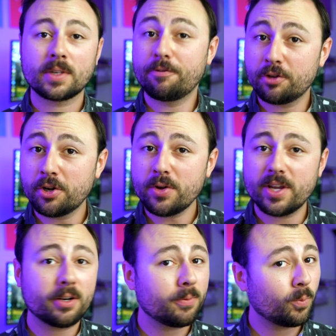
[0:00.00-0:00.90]
If you're new
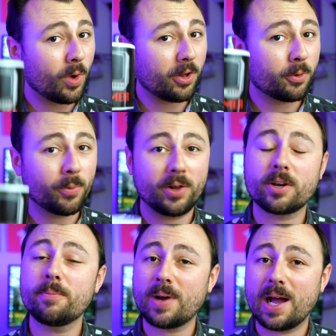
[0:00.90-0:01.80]
here, welcome,
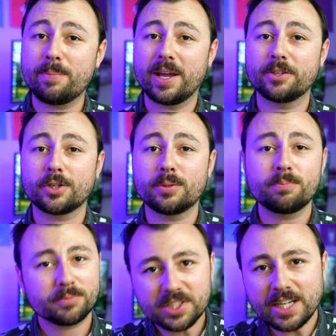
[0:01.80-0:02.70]
welcome. I'm Andrew.
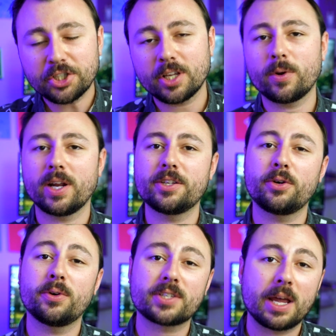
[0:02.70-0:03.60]
Essentially what I
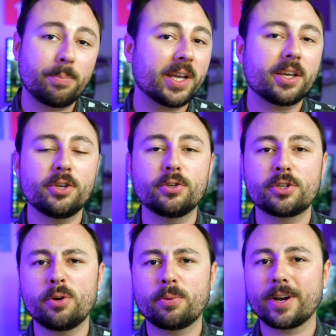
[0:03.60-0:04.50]
do is I pick a
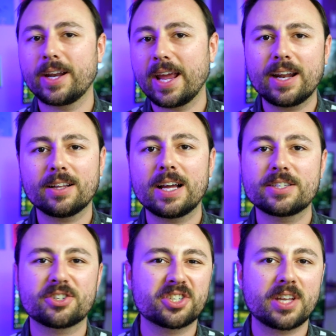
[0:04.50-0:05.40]
YouTuber and
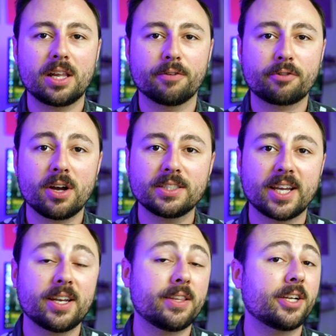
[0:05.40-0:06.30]
analyze their style of
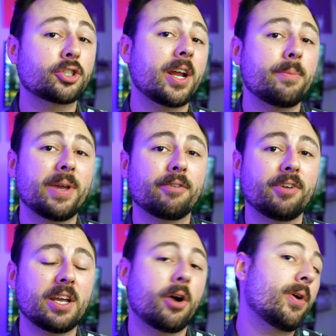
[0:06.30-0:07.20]
content and then try to make a
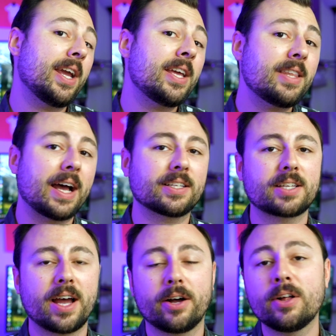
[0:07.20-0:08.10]
video in that
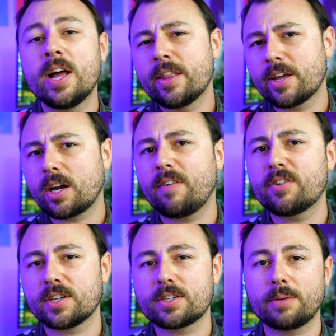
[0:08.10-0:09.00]
style that
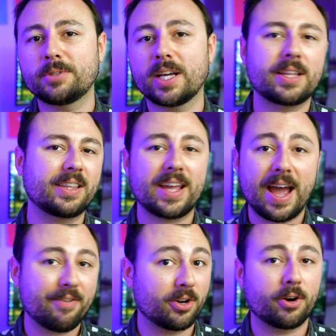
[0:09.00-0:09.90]
covers a subject that they
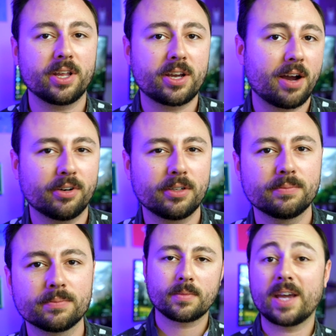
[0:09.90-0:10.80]
haven't already covered.
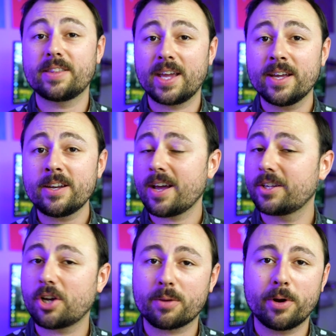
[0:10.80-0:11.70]
At the end, I
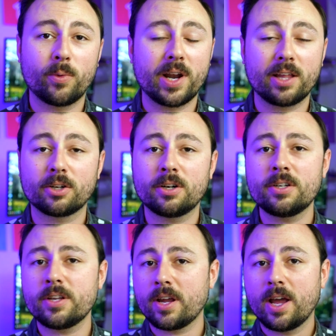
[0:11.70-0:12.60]
talk about what I
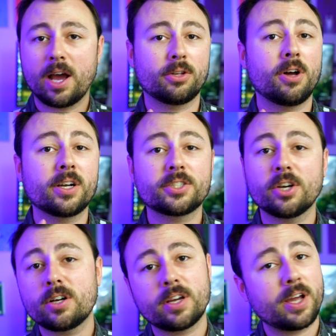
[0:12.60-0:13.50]
learned, how long it
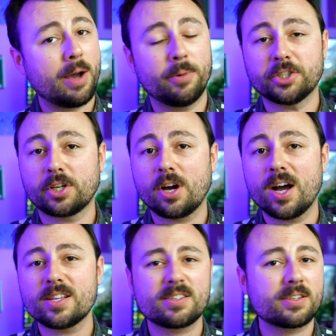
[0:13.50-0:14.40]
took, how much it
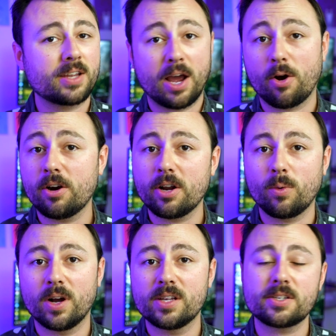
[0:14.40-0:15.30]
costs, how hard it
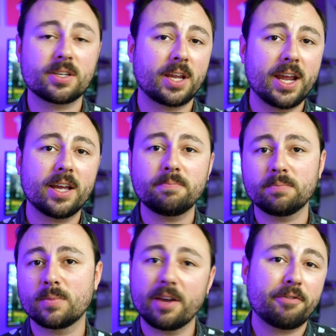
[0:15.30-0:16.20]
was, and
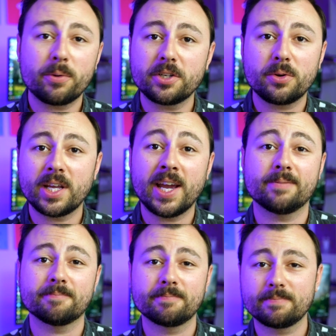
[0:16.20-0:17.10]
if I would do it again.